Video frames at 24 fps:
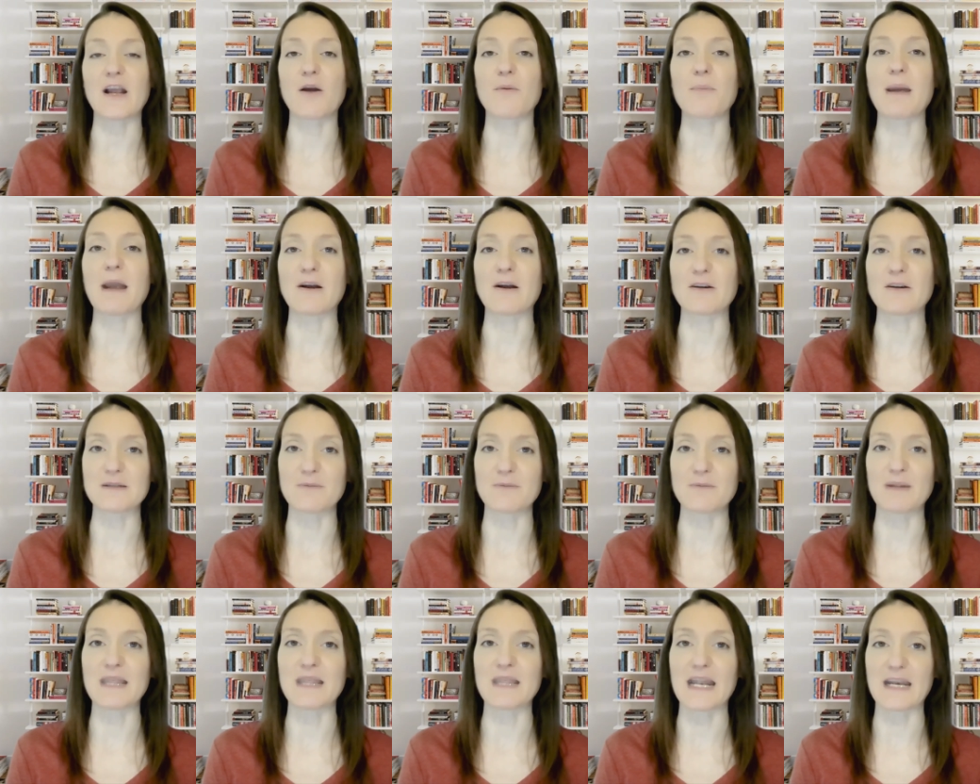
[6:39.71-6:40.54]
our
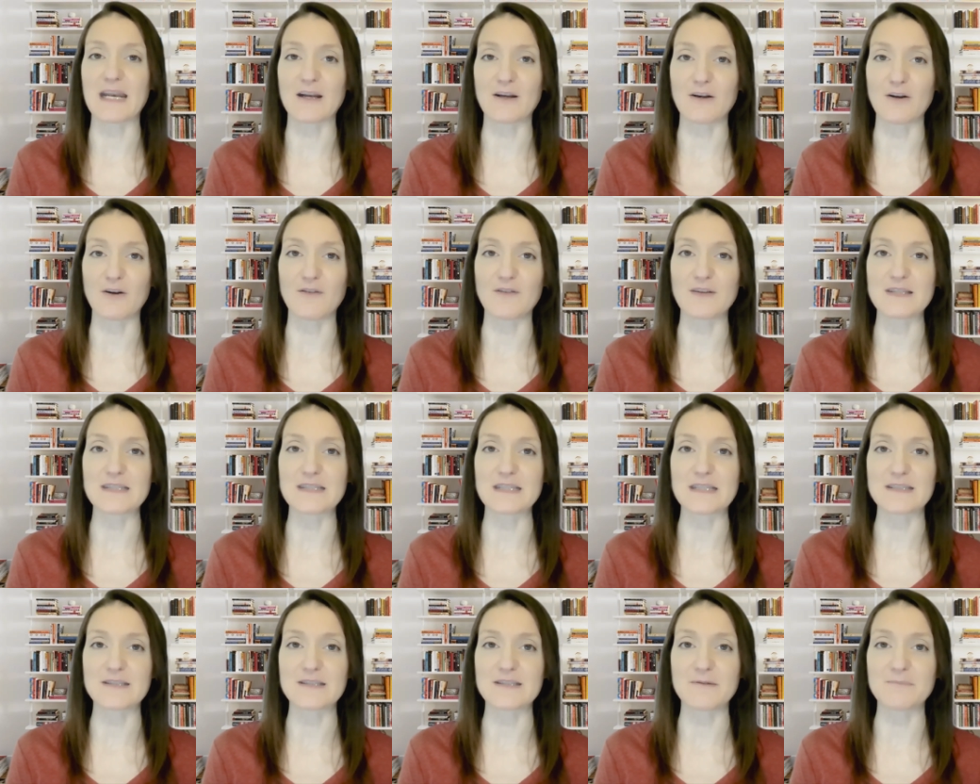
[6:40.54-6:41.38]
parasympathetic nervous
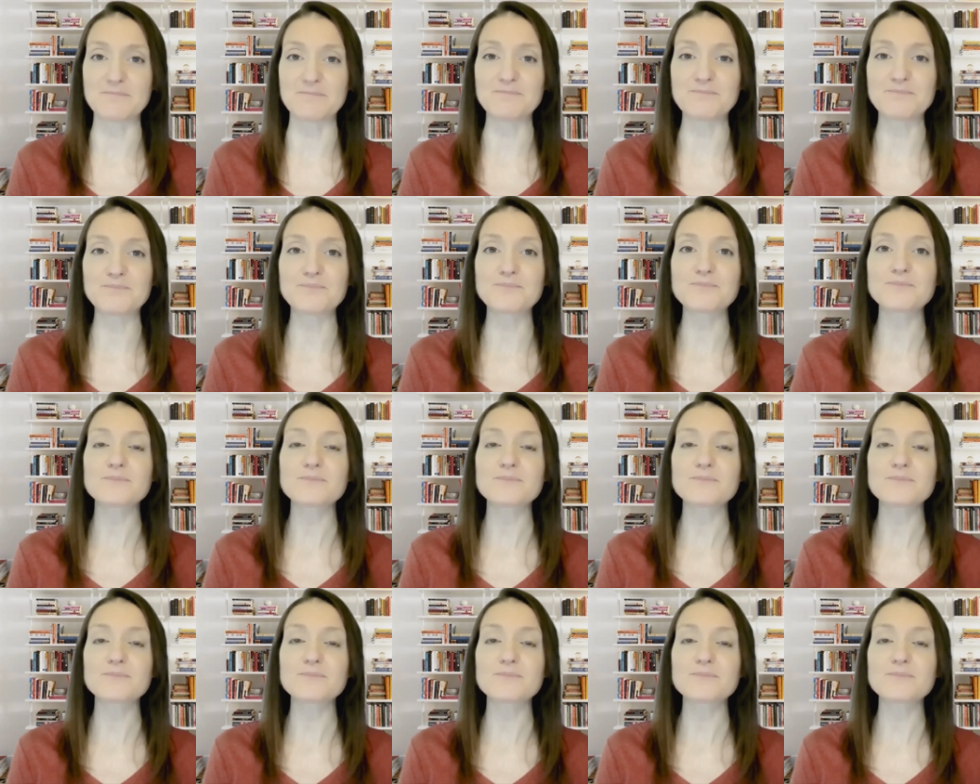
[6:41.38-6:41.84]
system.